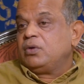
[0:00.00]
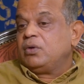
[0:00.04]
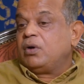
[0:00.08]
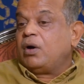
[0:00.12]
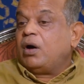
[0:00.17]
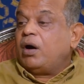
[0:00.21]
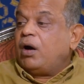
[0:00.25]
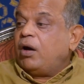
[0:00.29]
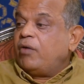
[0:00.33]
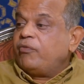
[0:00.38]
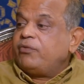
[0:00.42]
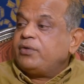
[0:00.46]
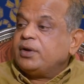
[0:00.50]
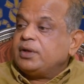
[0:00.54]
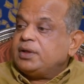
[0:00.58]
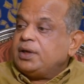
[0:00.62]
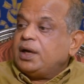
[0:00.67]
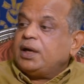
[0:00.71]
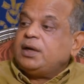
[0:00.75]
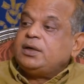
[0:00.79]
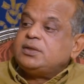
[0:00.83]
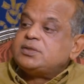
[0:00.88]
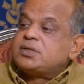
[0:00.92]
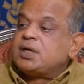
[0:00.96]
After
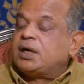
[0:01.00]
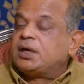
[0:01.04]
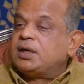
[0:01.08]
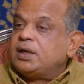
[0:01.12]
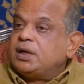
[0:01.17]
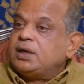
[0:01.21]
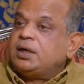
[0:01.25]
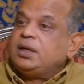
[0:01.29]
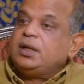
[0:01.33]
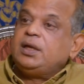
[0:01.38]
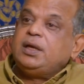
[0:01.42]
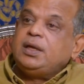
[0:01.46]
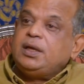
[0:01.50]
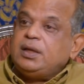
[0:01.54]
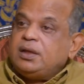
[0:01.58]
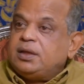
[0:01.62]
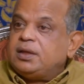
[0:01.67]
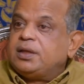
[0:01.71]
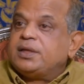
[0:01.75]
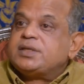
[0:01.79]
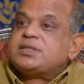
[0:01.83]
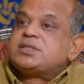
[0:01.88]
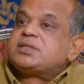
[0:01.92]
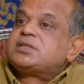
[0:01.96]
that, suddenly
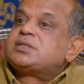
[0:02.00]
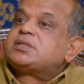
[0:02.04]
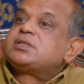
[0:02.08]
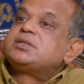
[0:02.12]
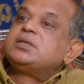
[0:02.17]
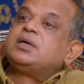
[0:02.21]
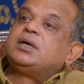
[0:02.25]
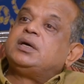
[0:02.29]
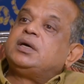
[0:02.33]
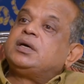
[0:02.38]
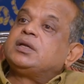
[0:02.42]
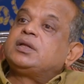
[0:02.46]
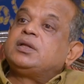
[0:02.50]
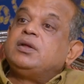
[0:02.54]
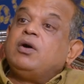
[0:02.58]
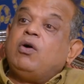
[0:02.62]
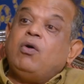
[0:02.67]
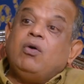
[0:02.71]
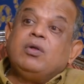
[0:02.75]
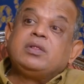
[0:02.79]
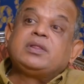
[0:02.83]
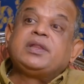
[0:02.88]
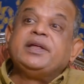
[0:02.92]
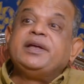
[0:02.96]
this
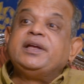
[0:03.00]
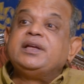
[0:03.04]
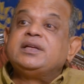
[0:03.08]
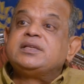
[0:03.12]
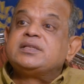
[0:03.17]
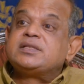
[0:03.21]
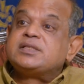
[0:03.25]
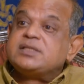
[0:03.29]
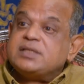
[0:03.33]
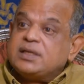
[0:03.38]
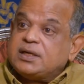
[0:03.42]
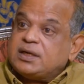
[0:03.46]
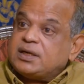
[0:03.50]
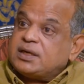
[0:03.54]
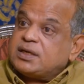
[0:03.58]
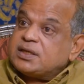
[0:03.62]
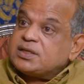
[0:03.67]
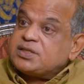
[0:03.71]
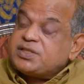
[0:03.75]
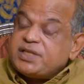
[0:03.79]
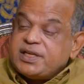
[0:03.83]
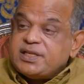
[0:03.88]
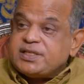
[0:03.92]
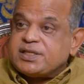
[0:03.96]
whole things
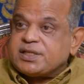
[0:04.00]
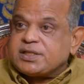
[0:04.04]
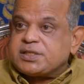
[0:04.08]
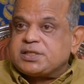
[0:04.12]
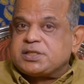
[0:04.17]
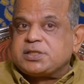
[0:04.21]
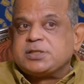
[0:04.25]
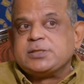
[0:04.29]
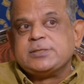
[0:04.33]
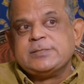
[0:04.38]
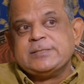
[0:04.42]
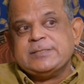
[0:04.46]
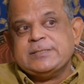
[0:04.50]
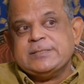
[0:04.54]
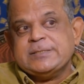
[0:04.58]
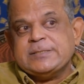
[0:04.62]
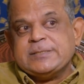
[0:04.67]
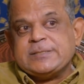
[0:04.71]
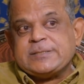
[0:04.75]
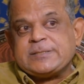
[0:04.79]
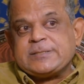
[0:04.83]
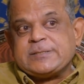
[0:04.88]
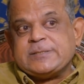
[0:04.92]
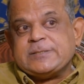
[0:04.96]
changes.
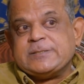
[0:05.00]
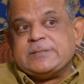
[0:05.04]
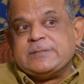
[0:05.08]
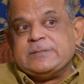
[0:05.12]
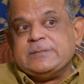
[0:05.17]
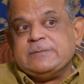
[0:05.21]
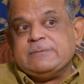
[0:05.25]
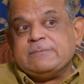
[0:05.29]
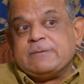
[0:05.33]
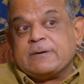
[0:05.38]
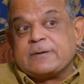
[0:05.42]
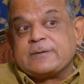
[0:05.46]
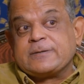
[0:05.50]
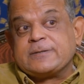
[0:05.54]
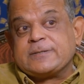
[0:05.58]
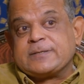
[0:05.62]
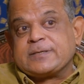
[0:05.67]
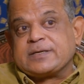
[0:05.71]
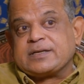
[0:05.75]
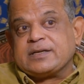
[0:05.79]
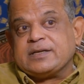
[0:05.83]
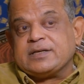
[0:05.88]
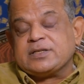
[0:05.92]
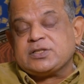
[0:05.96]
So what?
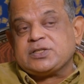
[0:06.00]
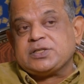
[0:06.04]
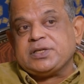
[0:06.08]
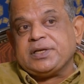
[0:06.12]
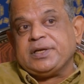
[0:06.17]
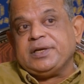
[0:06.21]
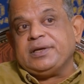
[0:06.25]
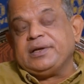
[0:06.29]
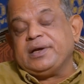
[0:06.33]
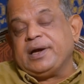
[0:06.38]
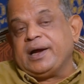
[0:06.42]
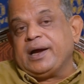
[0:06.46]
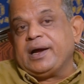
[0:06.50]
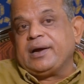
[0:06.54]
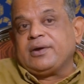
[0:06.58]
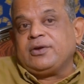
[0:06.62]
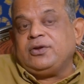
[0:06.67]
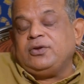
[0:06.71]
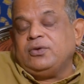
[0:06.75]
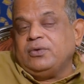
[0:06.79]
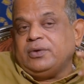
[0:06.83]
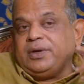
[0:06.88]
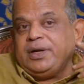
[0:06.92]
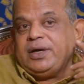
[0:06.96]
See,
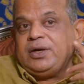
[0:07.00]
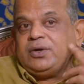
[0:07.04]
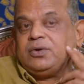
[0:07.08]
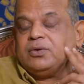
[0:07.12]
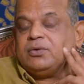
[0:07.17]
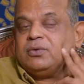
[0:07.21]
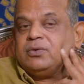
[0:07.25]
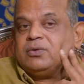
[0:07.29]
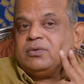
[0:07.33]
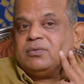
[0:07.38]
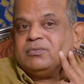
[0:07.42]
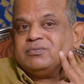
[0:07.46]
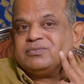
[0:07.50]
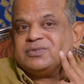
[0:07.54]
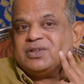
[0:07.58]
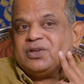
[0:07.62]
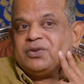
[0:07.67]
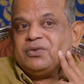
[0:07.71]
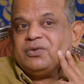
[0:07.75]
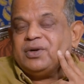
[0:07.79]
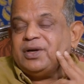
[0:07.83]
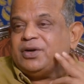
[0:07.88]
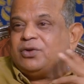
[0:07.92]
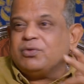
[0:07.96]
you need
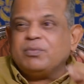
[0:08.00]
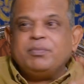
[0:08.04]
to